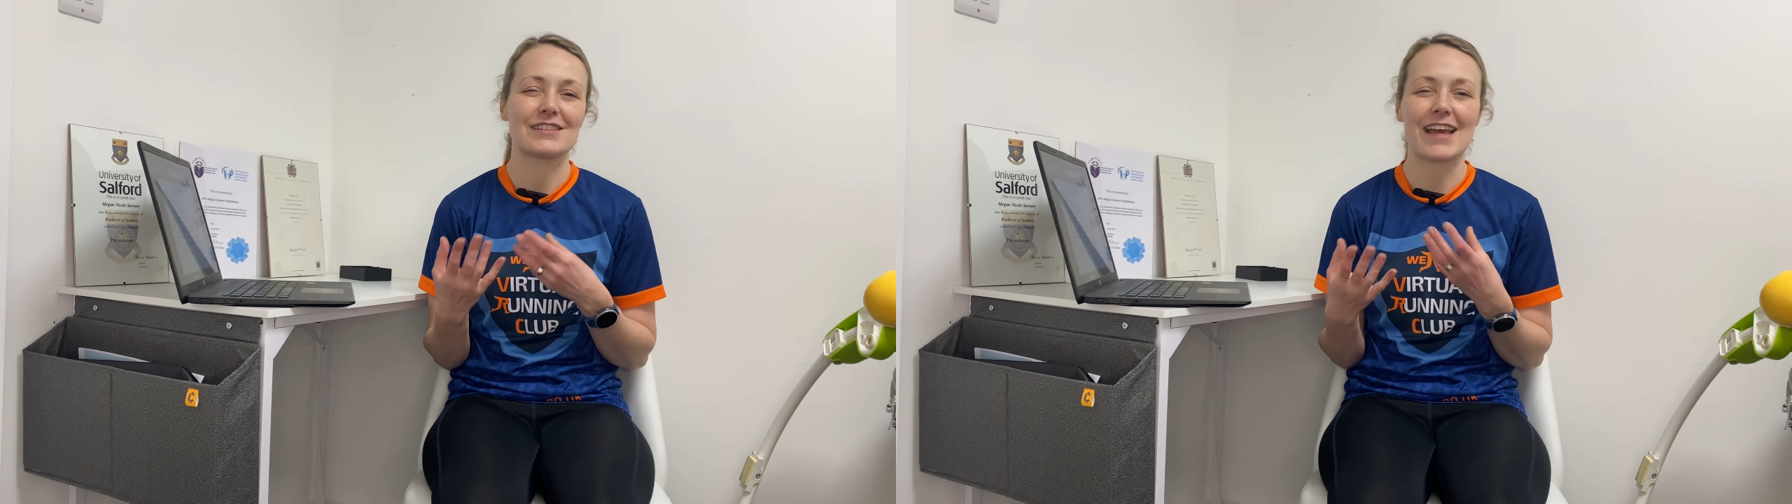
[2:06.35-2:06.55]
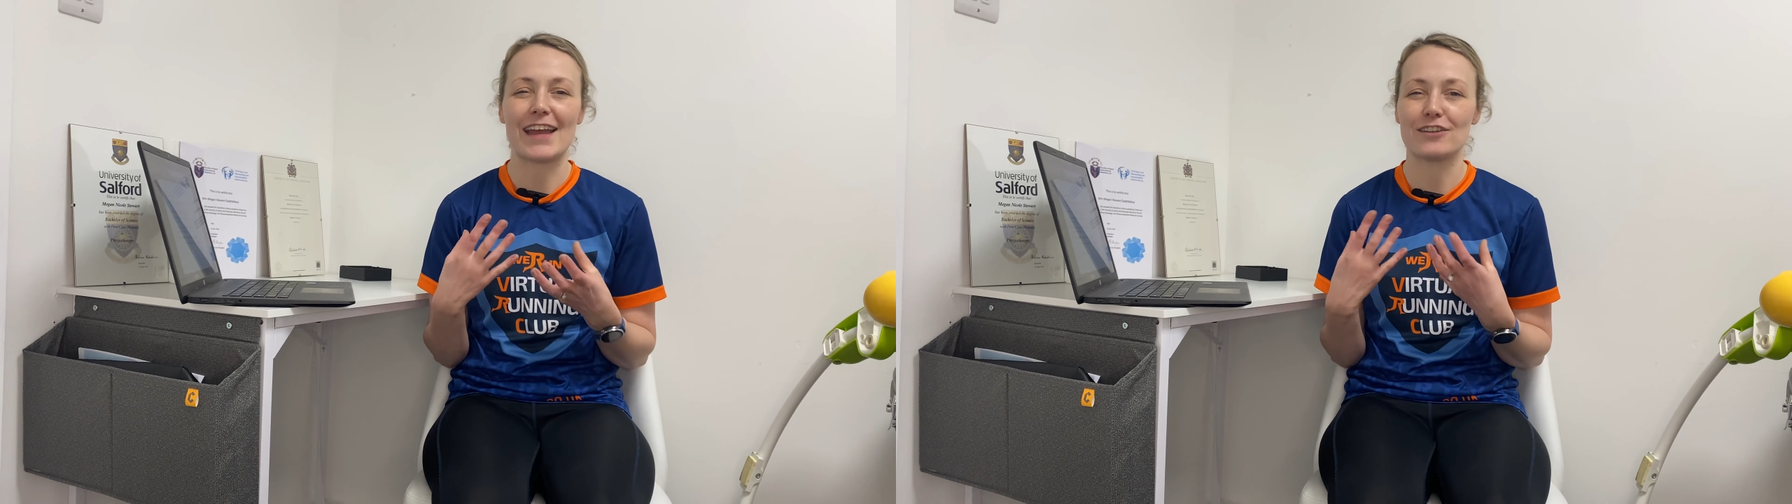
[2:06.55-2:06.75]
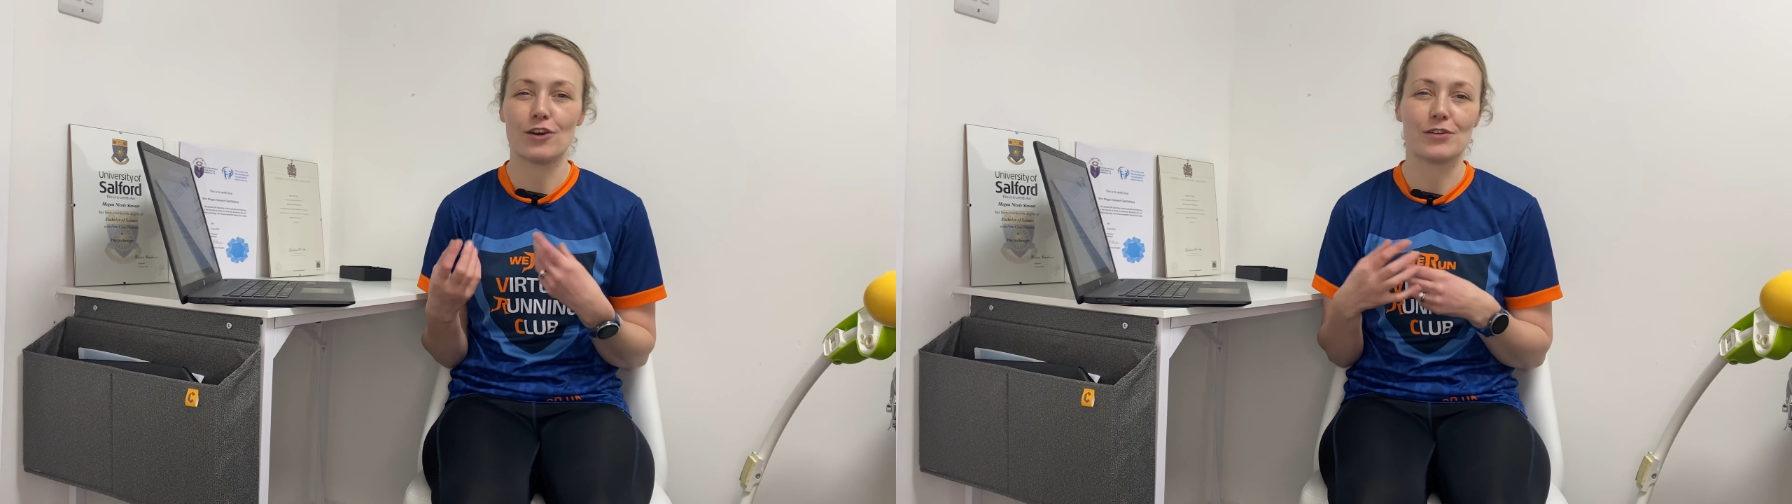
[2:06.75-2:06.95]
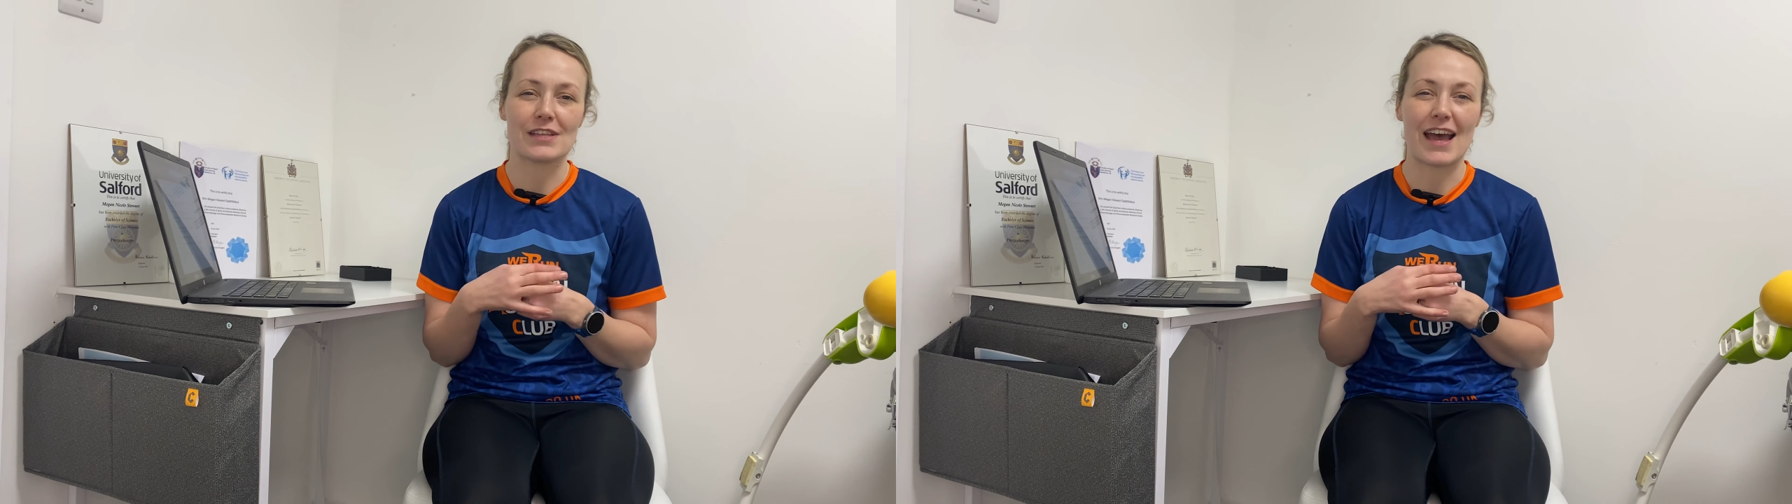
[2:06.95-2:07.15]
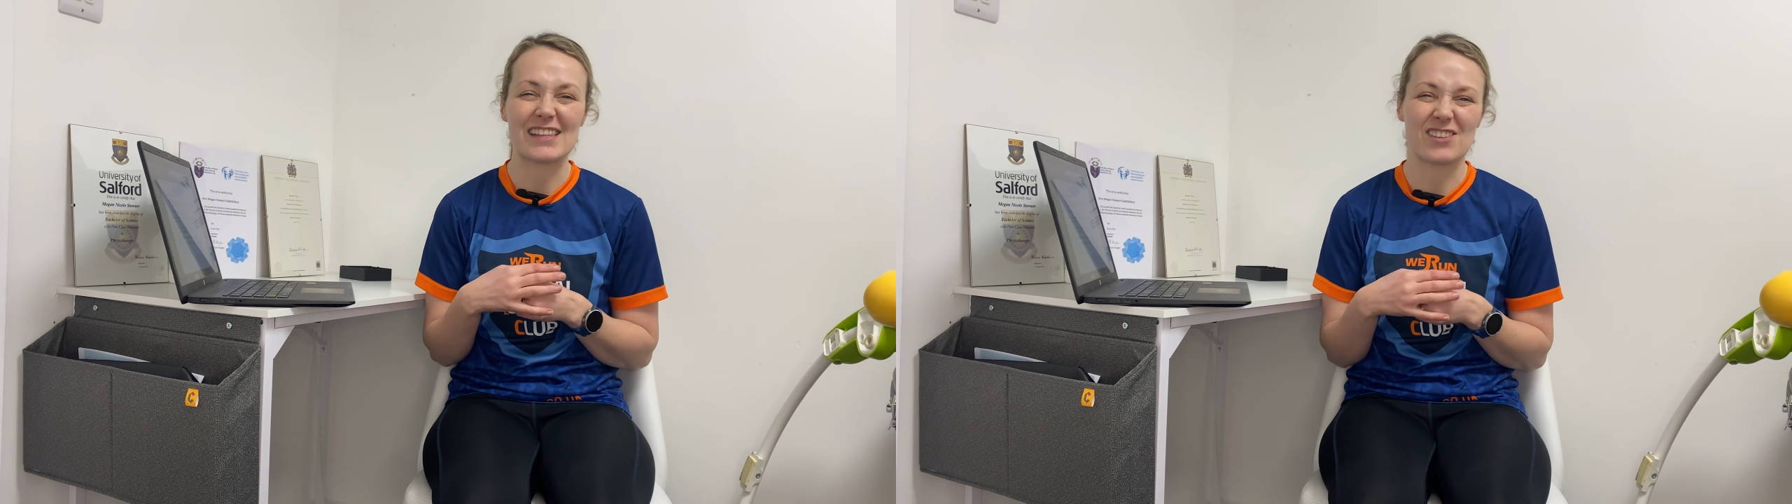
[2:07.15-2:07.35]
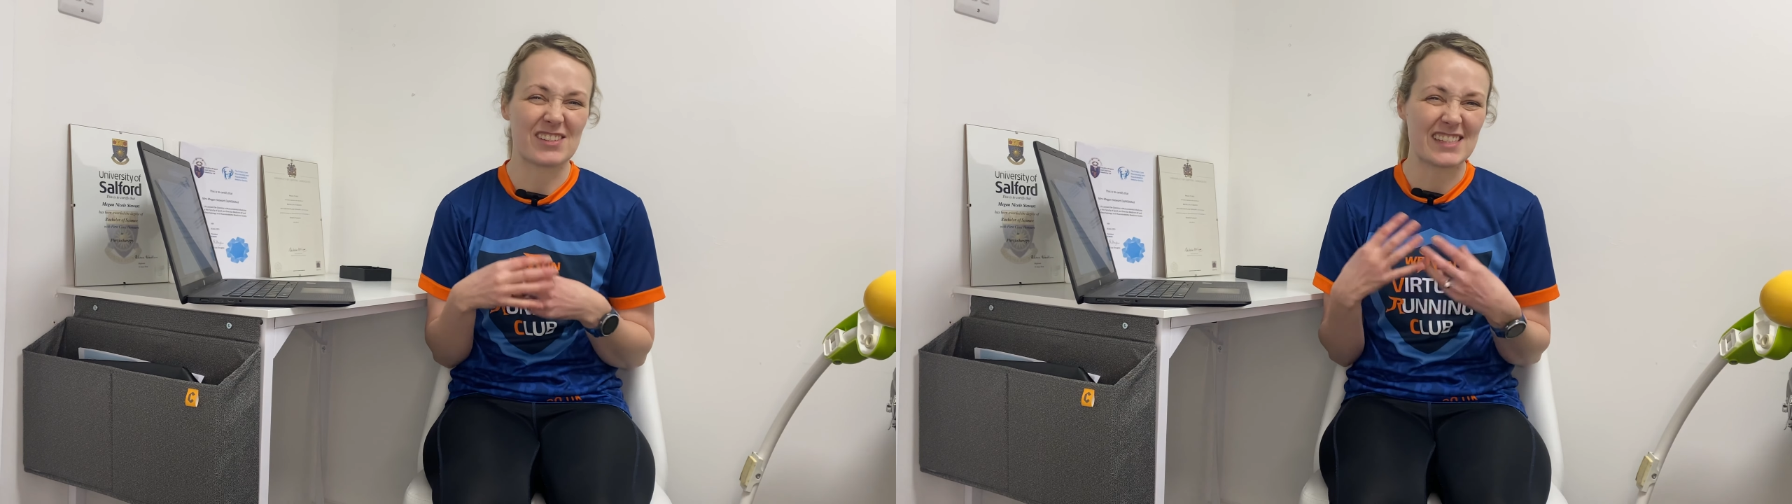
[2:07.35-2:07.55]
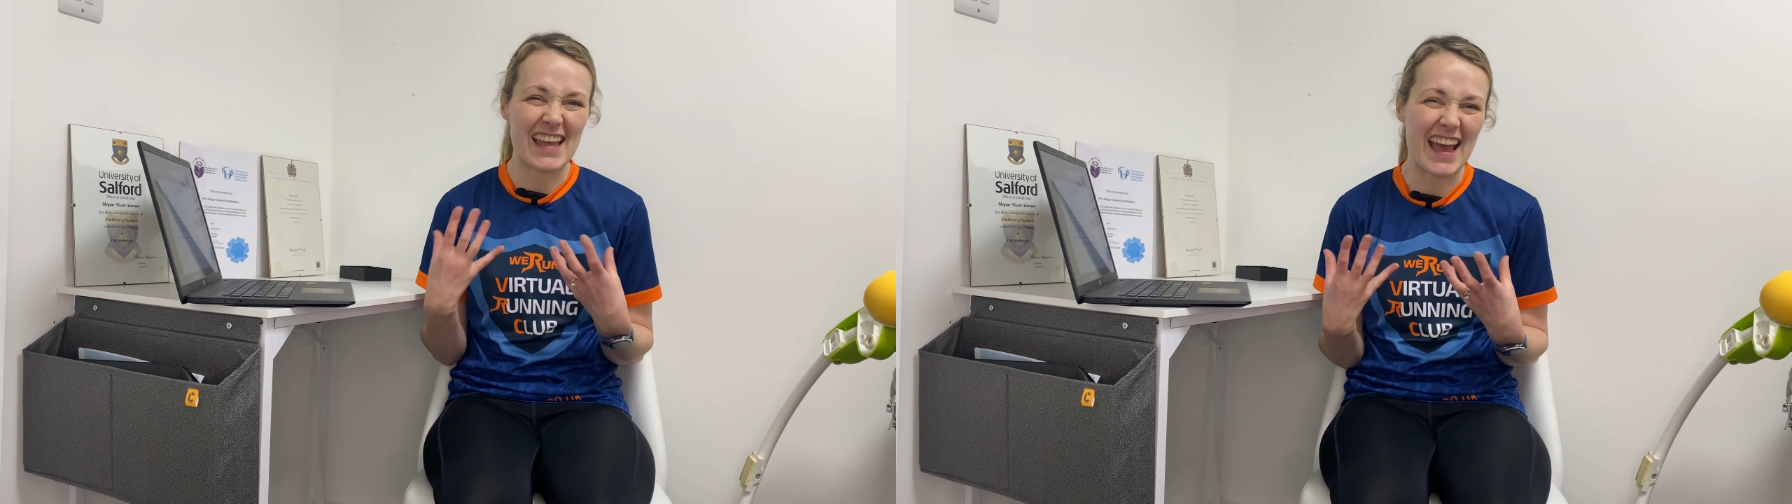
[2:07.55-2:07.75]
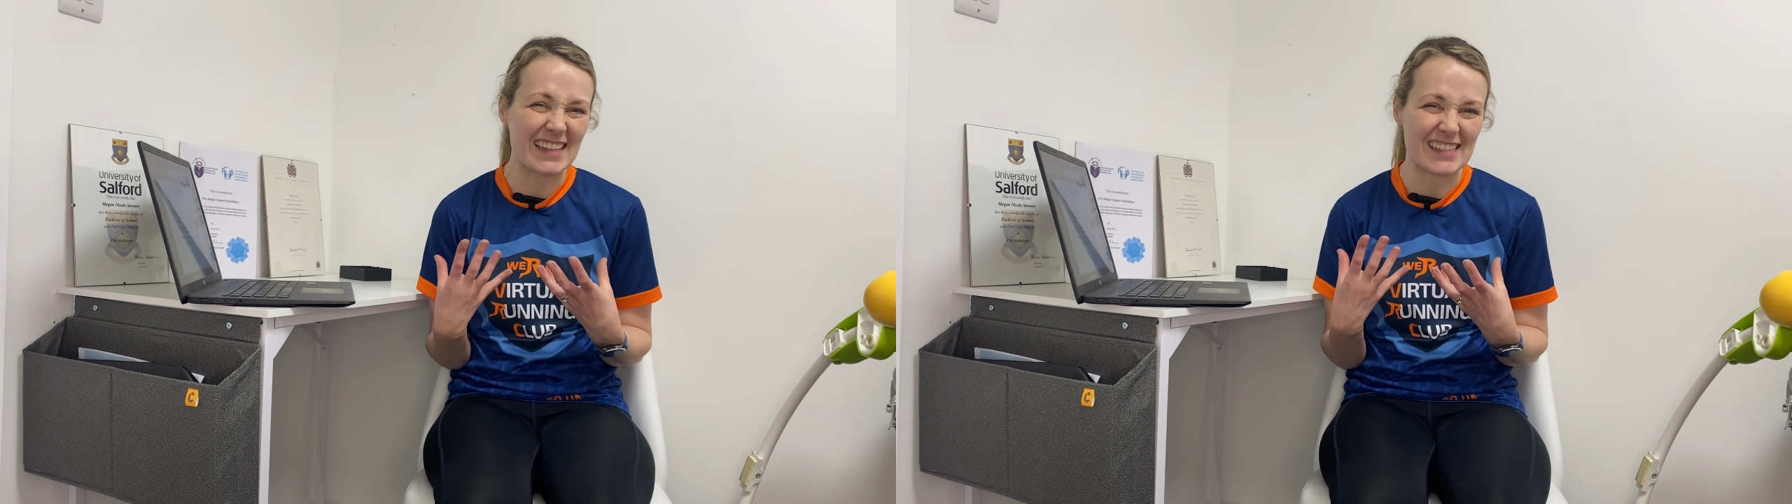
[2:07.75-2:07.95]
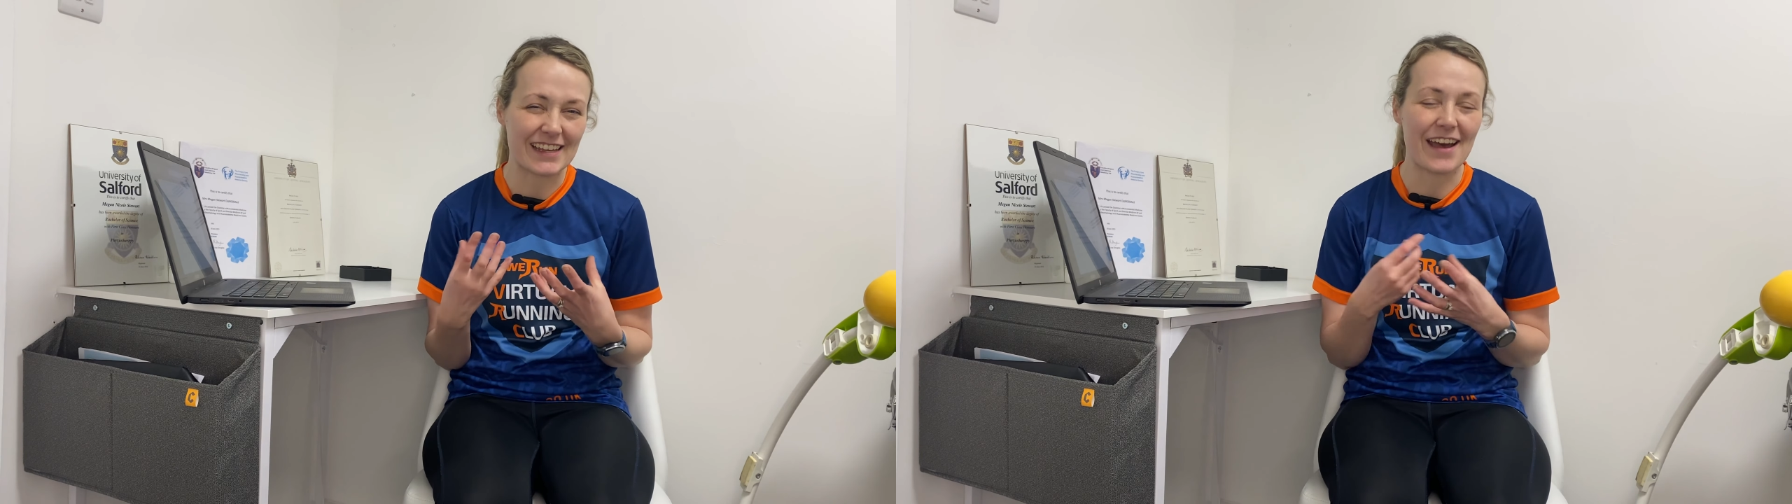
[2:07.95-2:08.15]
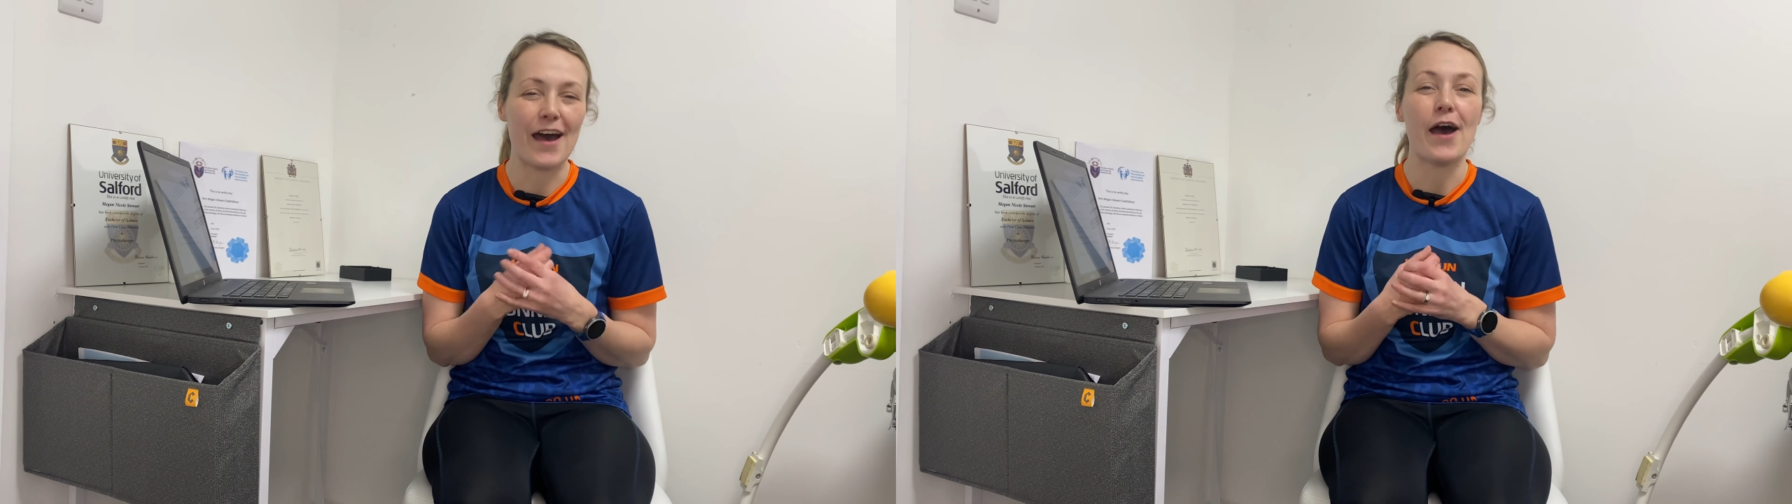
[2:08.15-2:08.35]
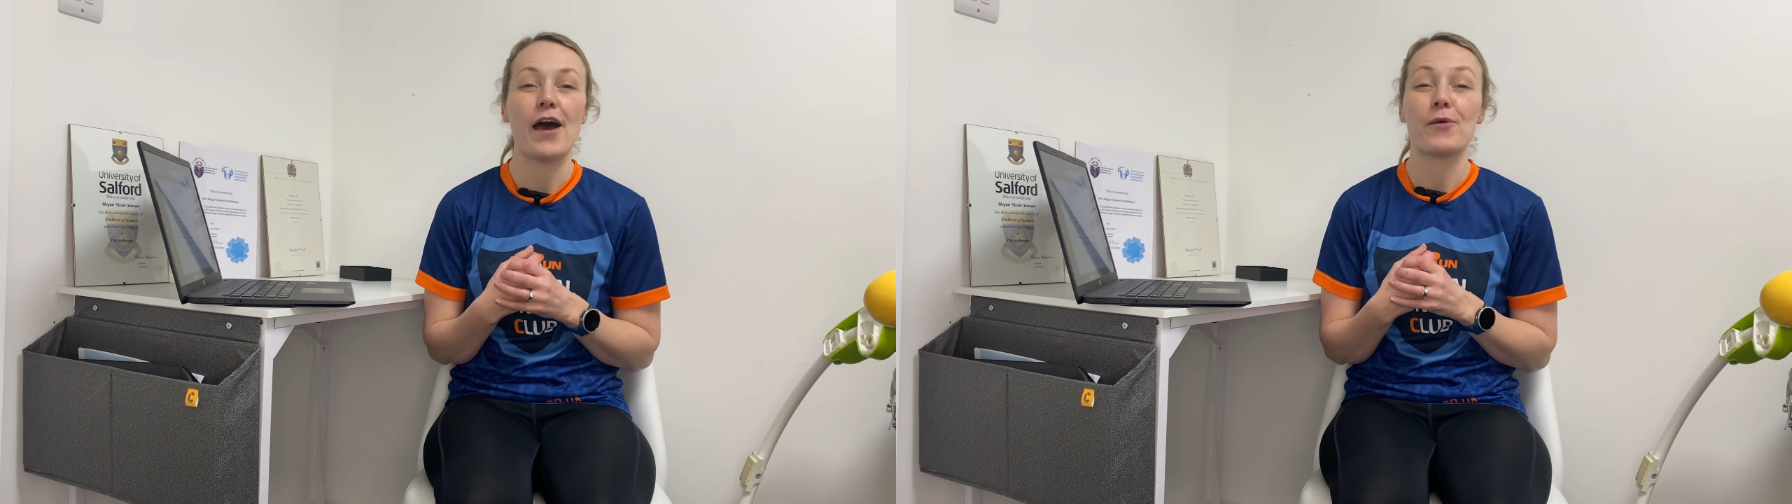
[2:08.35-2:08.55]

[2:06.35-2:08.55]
diagnosed as sort of sciatica,